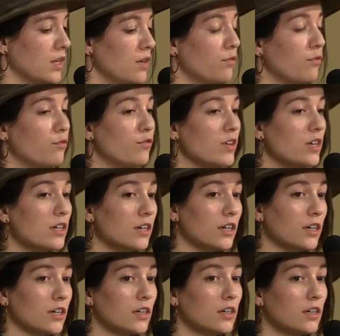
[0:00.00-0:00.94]

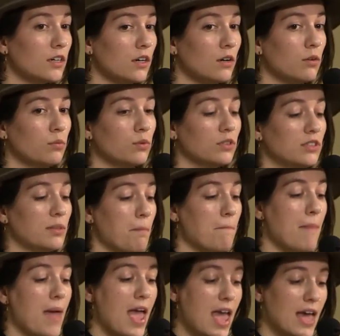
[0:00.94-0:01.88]
Fear will
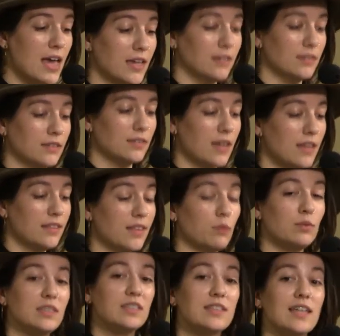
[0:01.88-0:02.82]
demand
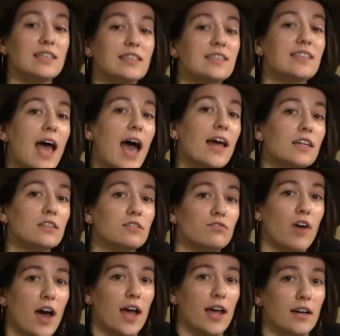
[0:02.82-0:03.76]
that we stay
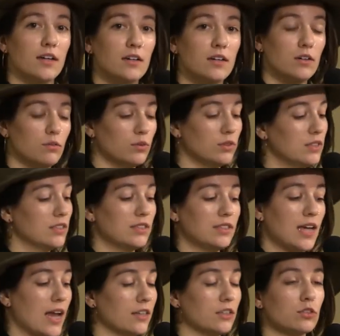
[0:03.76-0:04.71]
satisfied with the
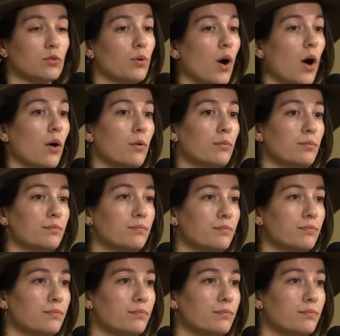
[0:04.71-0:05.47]
status quo.